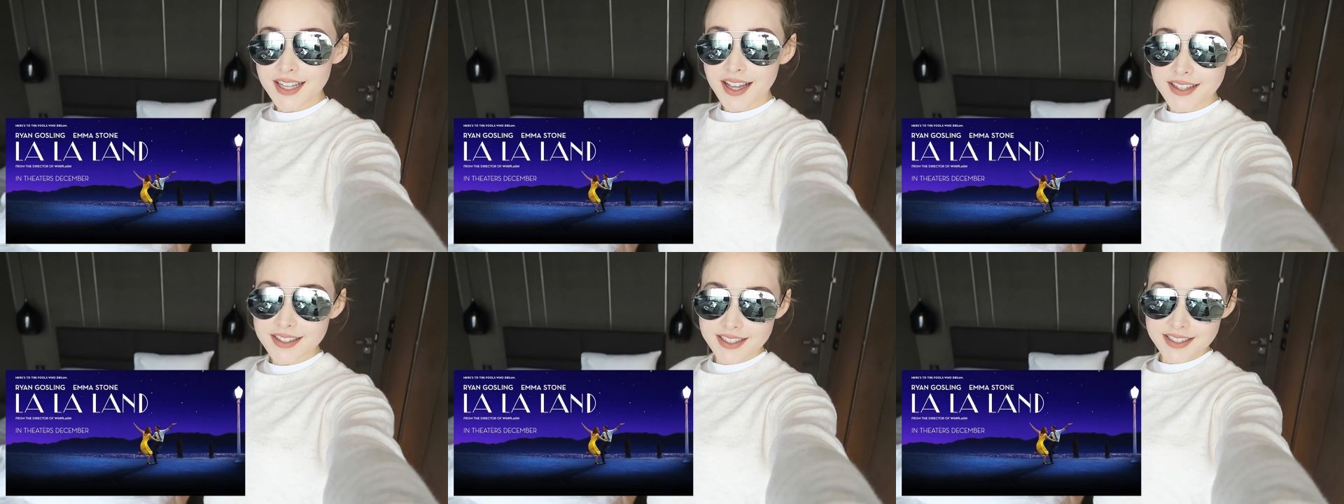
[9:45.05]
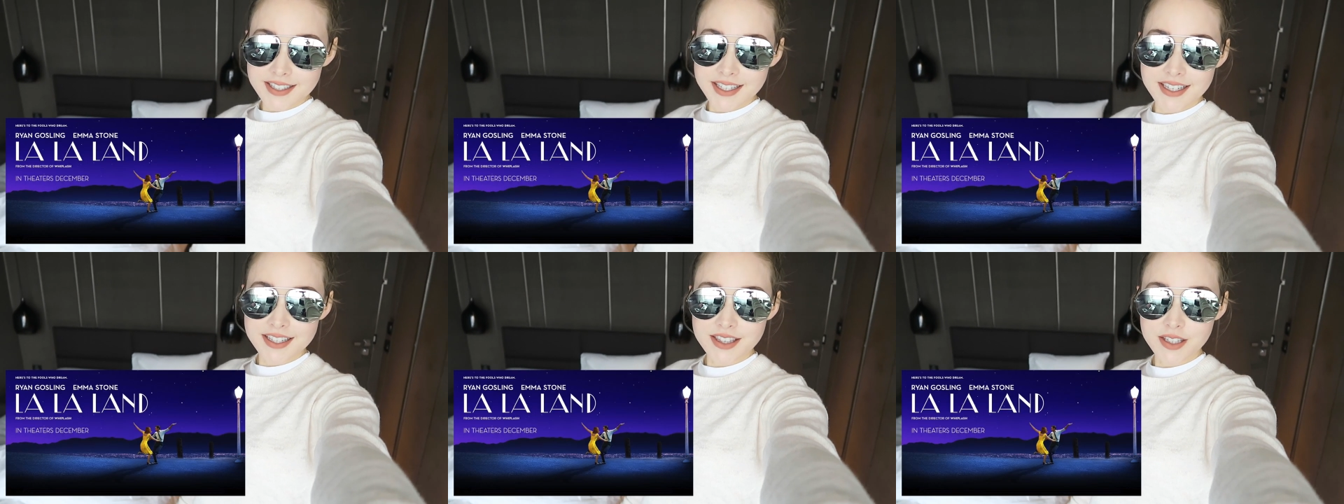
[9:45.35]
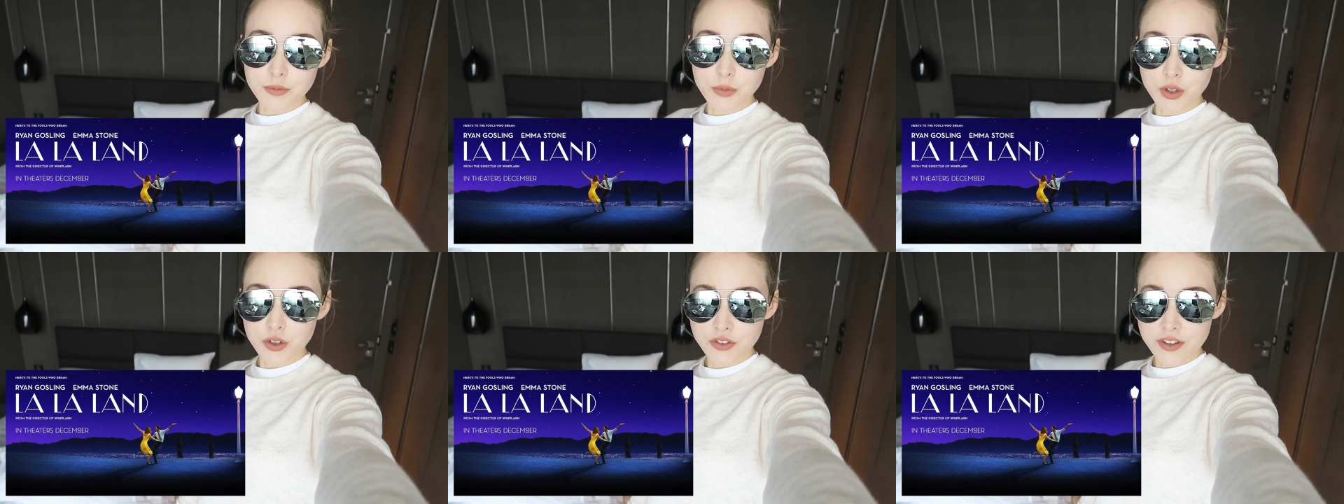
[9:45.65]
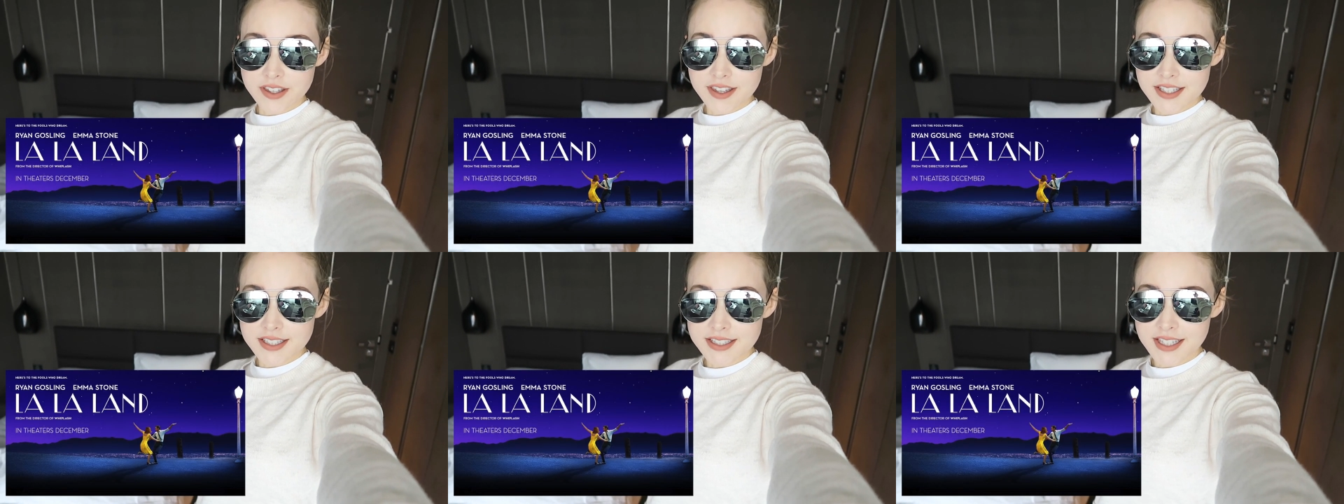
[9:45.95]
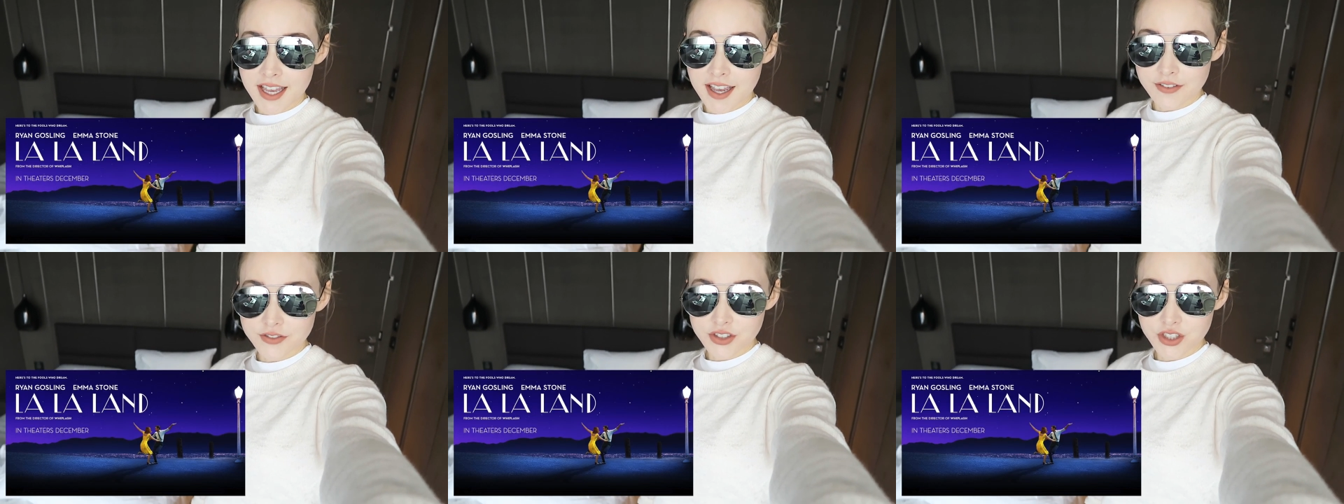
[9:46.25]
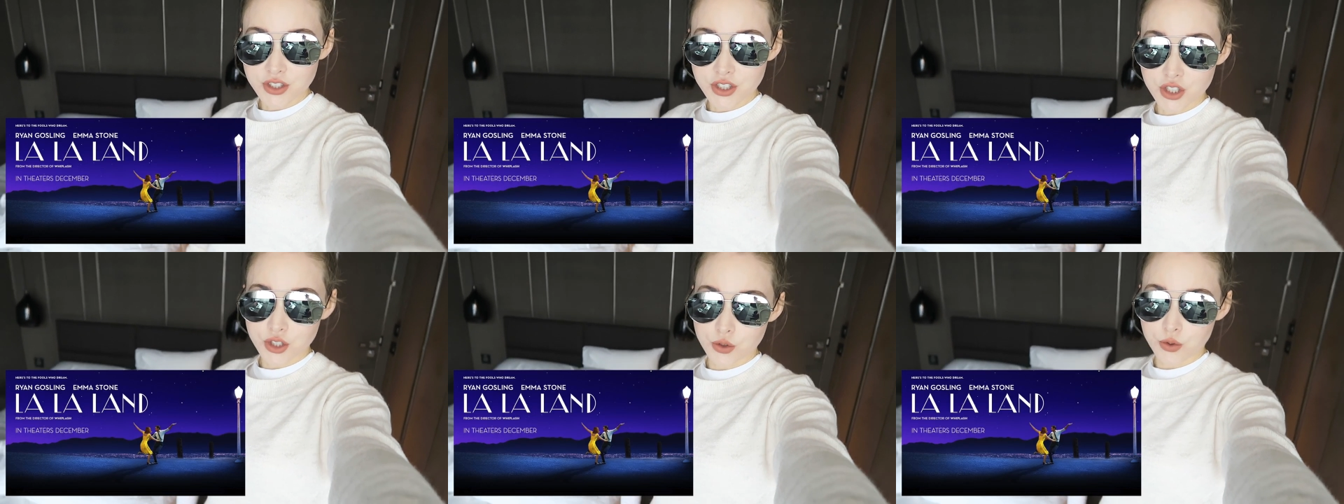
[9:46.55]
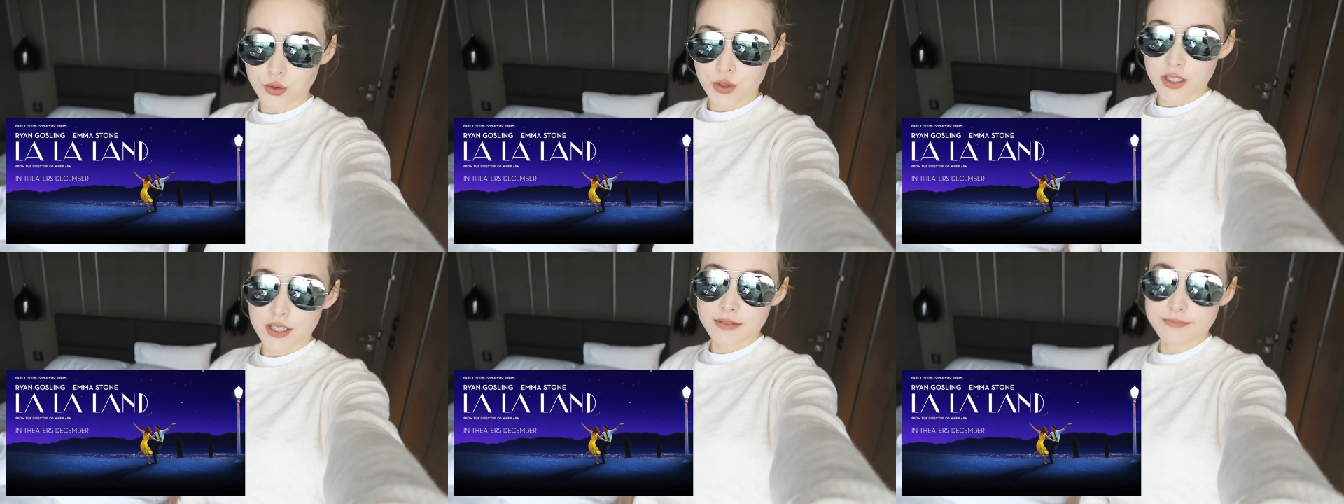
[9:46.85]
La La Land the movie this
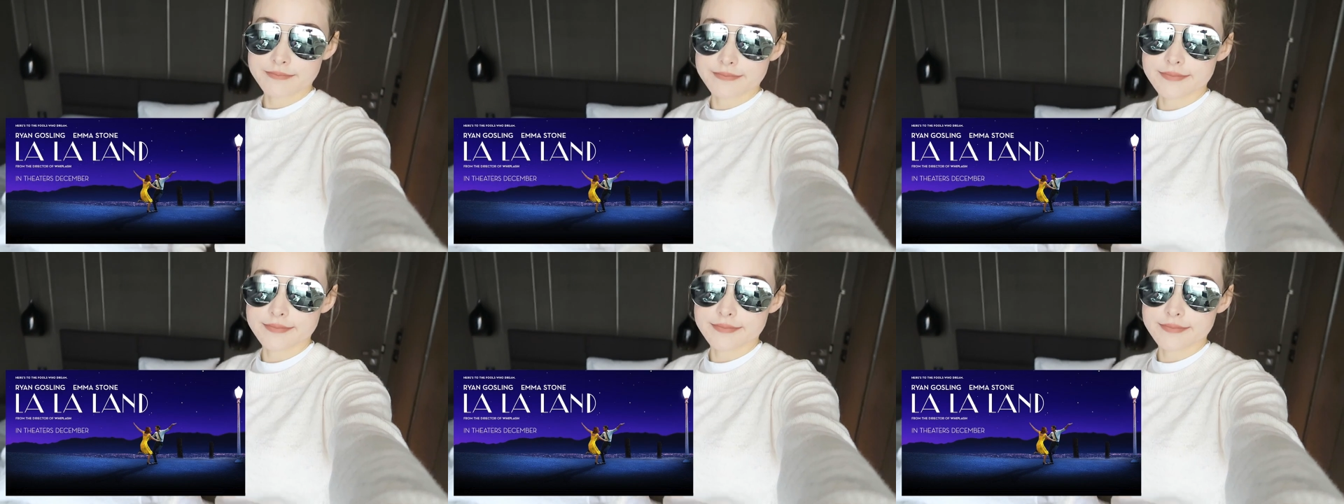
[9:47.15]
afternoon.